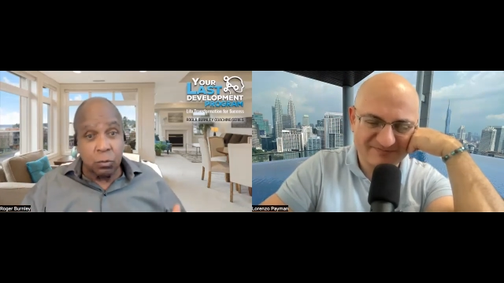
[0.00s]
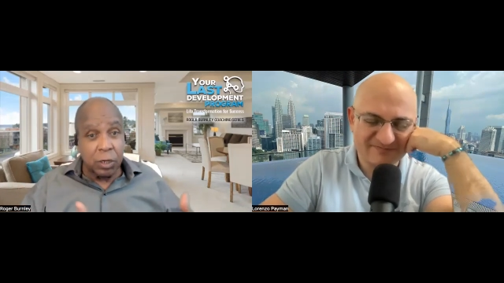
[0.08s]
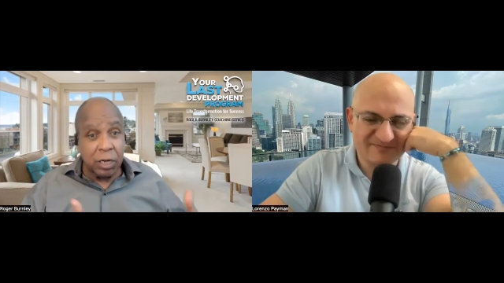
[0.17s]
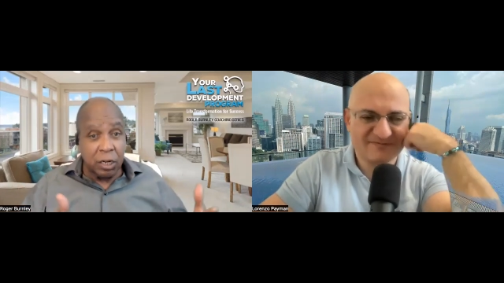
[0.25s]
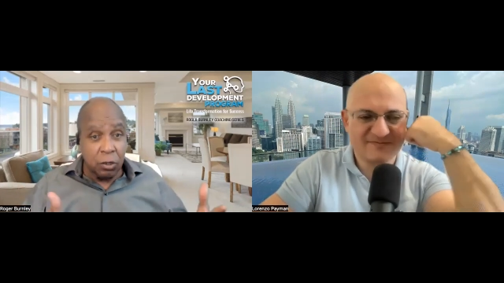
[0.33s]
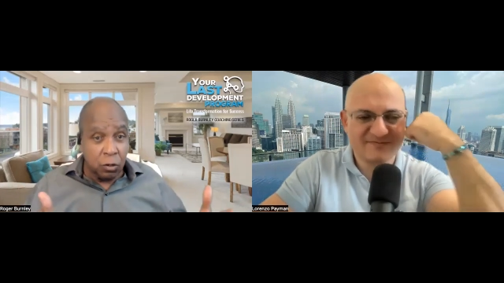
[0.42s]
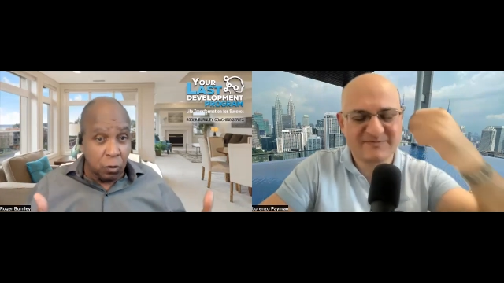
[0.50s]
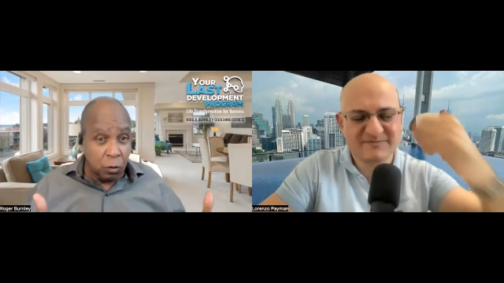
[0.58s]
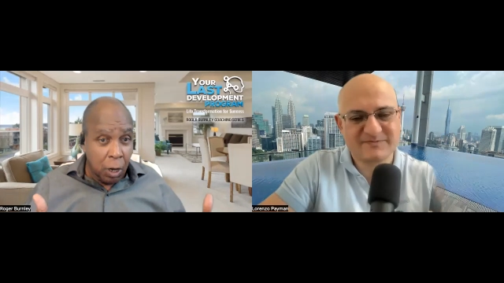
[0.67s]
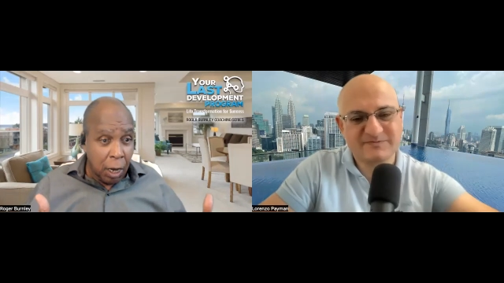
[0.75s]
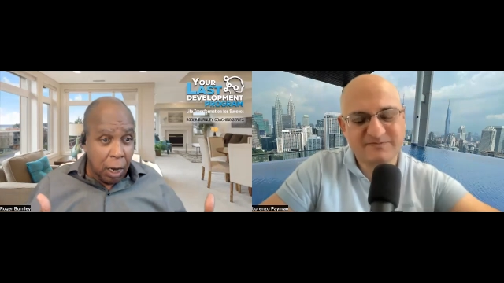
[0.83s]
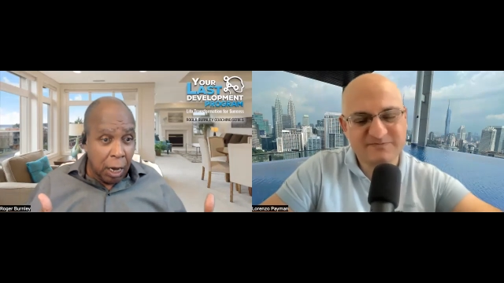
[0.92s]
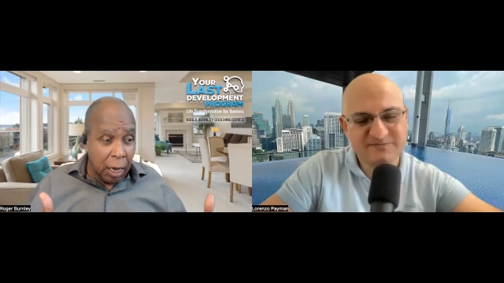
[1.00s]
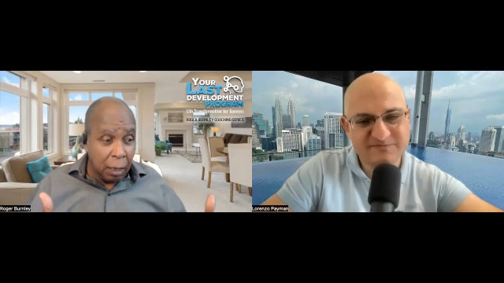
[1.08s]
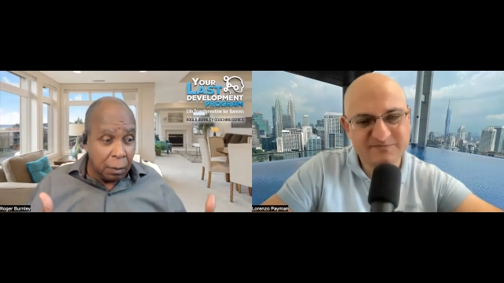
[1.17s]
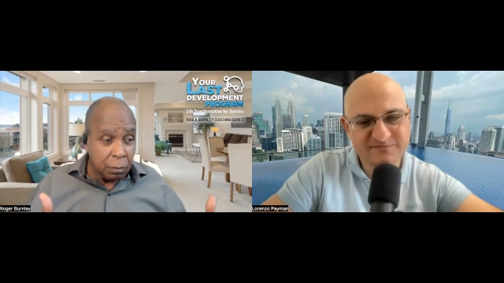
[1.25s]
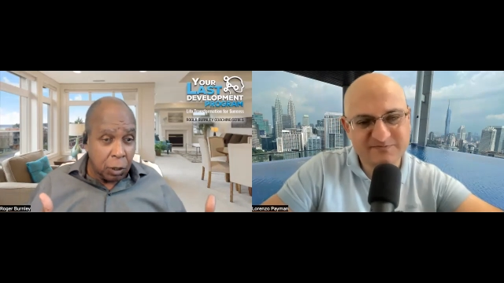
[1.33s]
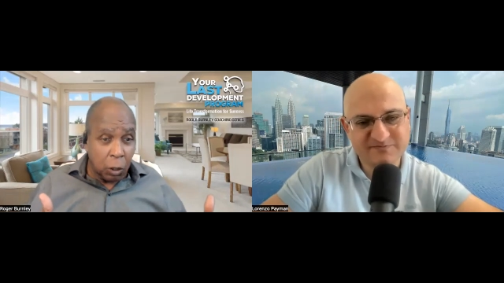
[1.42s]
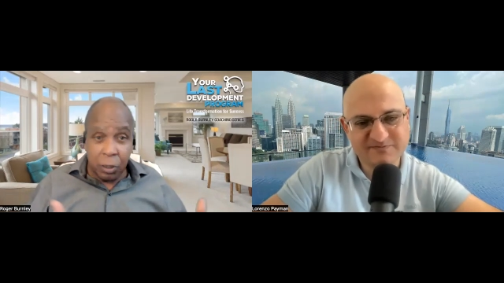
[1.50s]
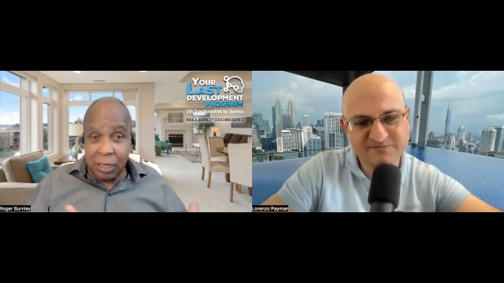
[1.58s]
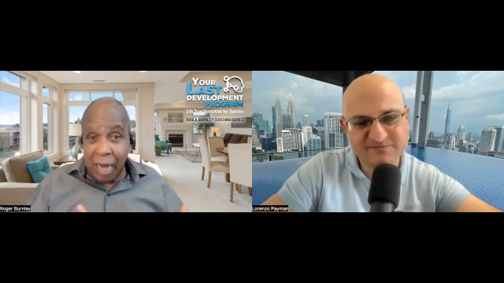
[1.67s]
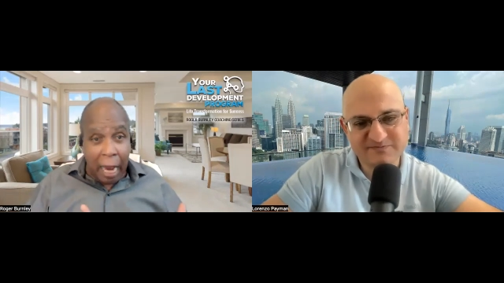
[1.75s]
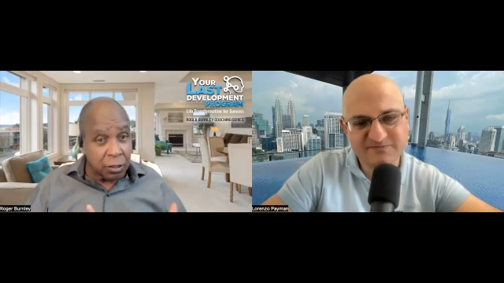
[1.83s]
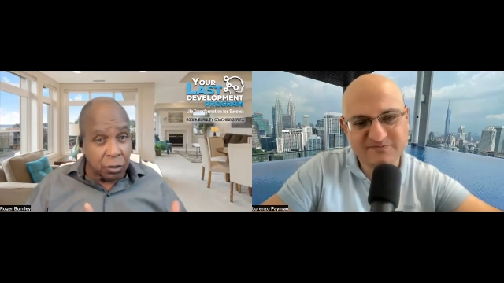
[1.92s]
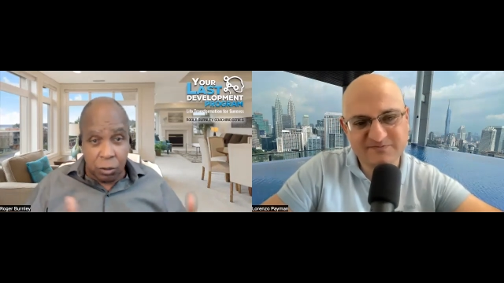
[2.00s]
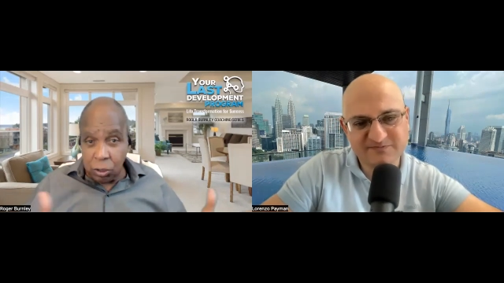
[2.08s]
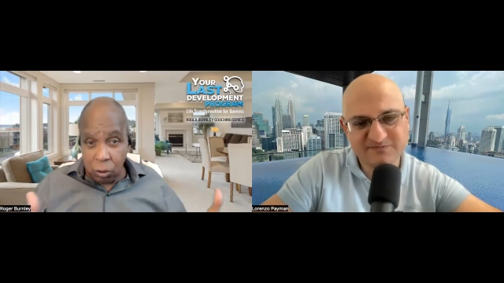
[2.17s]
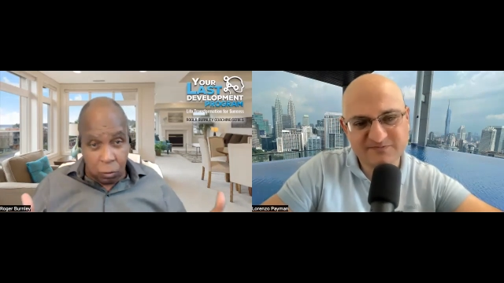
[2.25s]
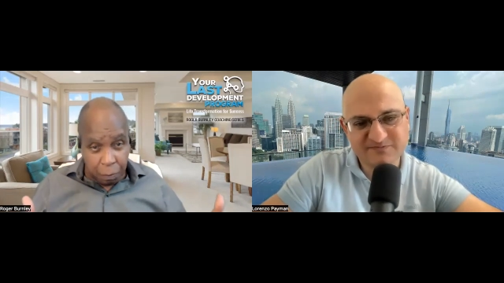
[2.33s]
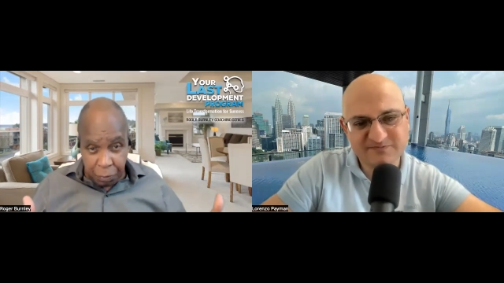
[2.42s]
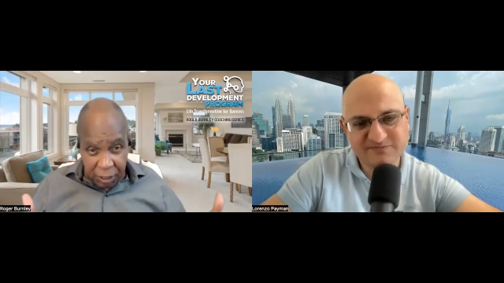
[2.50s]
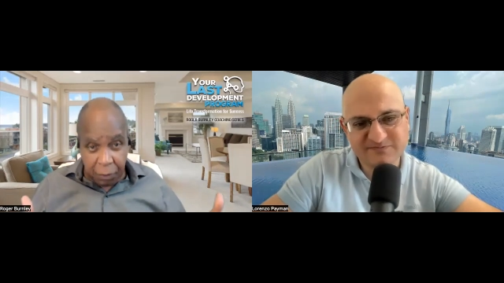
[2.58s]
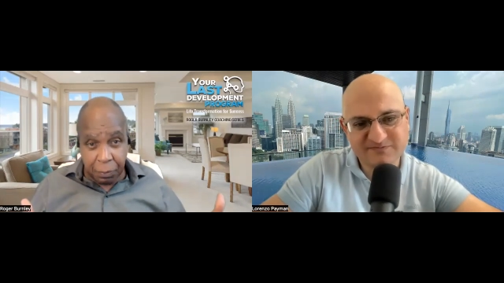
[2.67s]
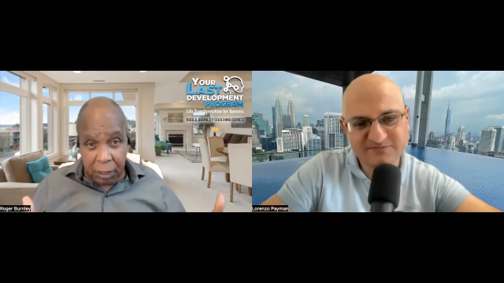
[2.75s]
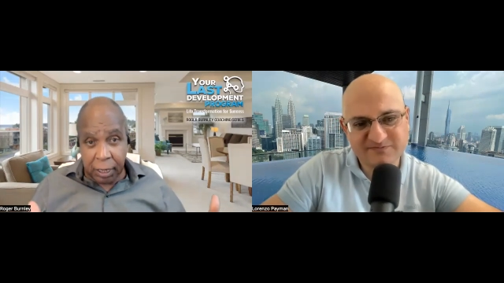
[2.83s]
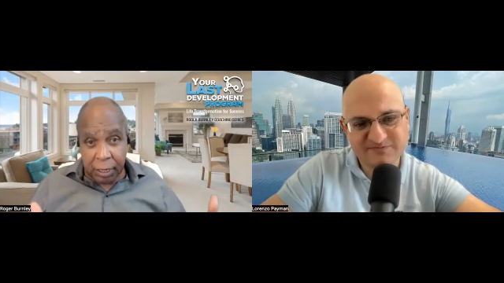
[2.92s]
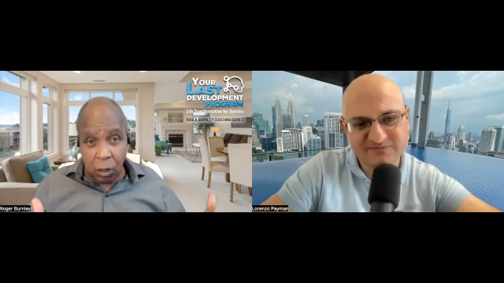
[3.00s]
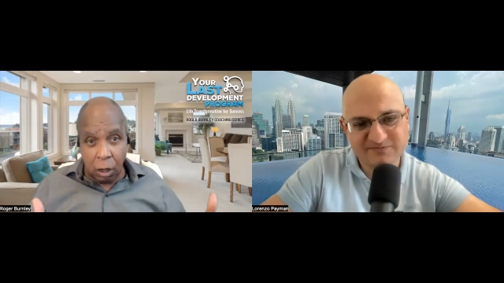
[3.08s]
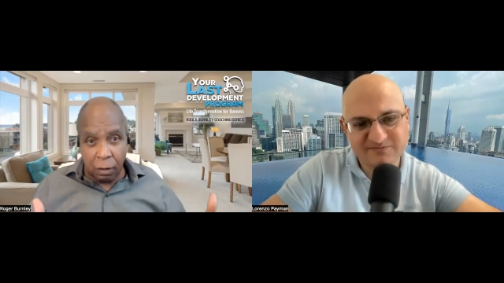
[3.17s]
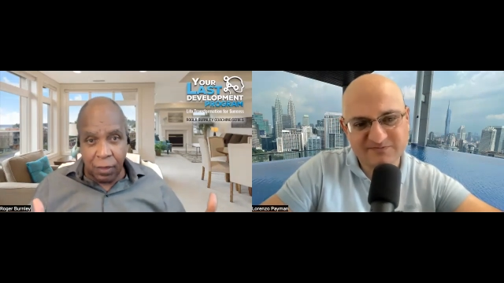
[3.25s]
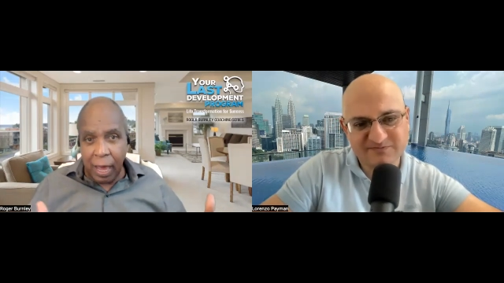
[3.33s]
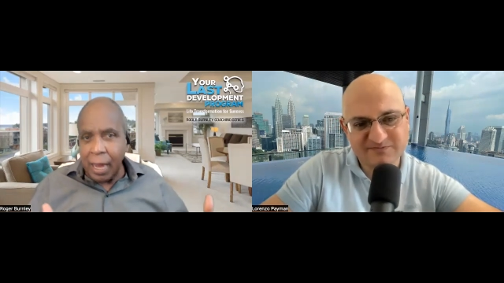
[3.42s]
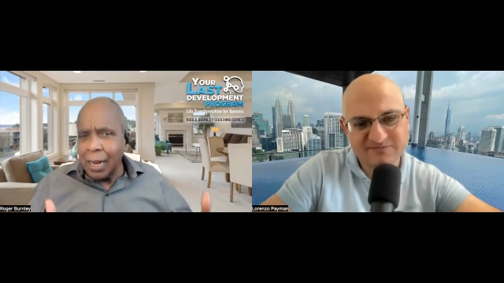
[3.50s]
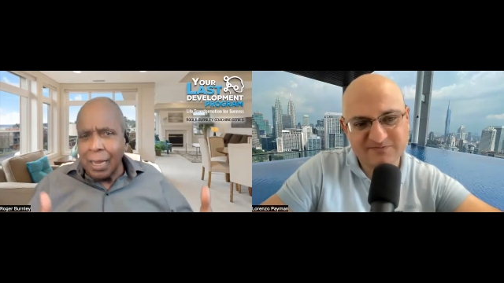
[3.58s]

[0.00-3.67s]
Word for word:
Speaker 1: We didn't do go to doctors and typically and all of that.